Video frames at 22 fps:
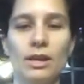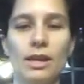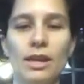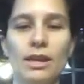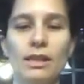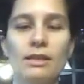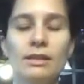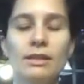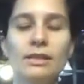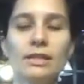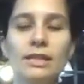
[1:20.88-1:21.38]

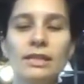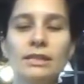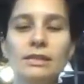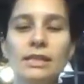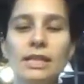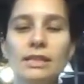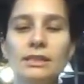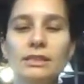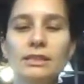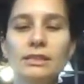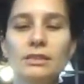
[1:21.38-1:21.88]
And it
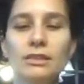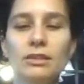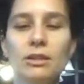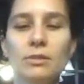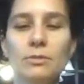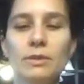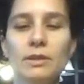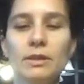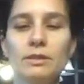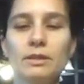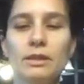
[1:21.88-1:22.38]
takes a little
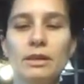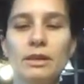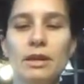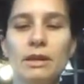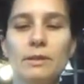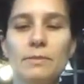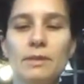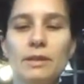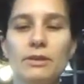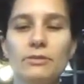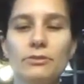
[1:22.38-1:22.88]
bit of time
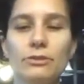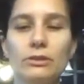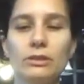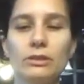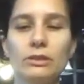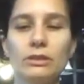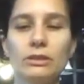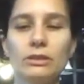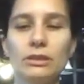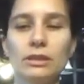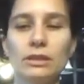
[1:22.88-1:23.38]
and effort.
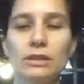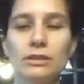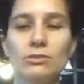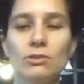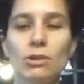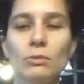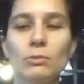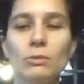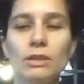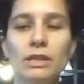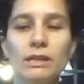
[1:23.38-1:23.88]

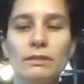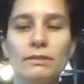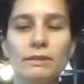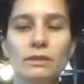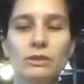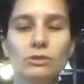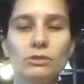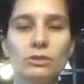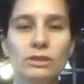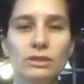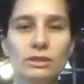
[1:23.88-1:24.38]
Normally I would
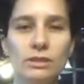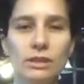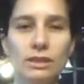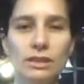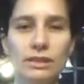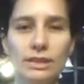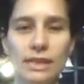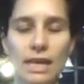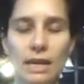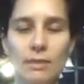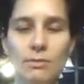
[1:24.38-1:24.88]
do this on a
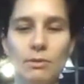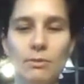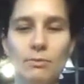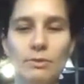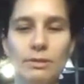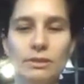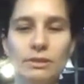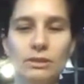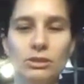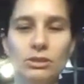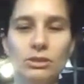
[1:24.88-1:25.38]
table,
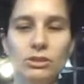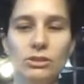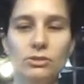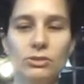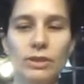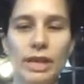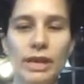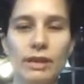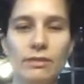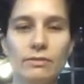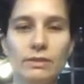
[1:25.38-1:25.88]
but you
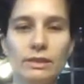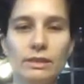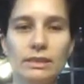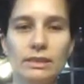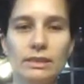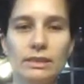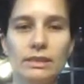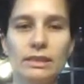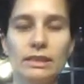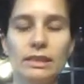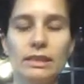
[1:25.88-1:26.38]
can't really
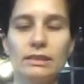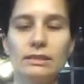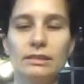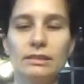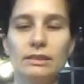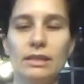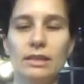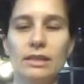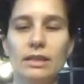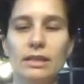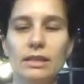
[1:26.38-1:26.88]
see it.
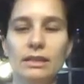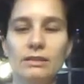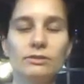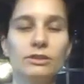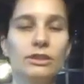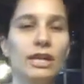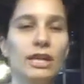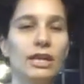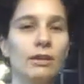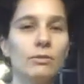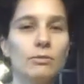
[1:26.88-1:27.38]
Maybe
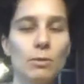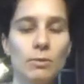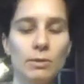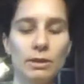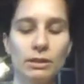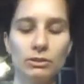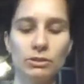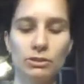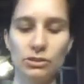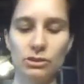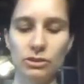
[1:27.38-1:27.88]
take a moment,
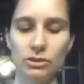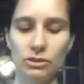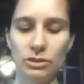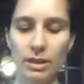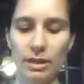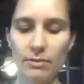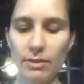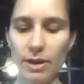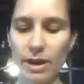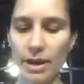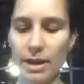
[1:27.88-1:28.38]
I'll just do
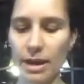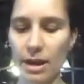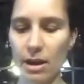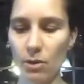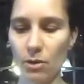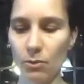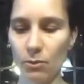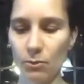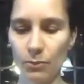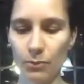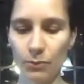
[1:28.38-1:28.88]
that right now.
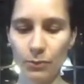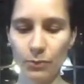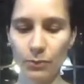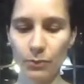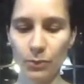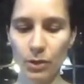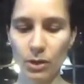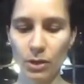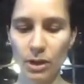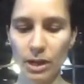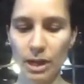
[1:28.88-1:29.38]

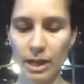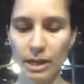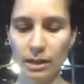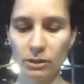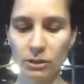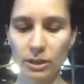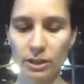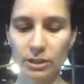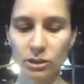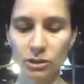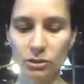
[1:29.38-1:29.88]
And I'll
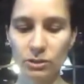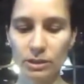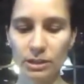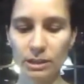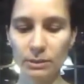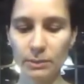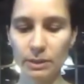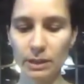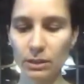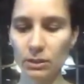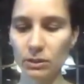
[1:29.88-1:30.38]
let you see
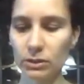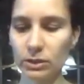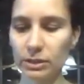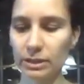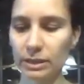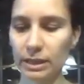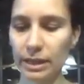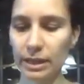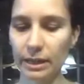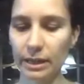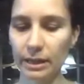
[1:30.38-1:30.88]
what it looks
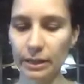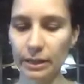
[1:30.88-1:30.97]
like.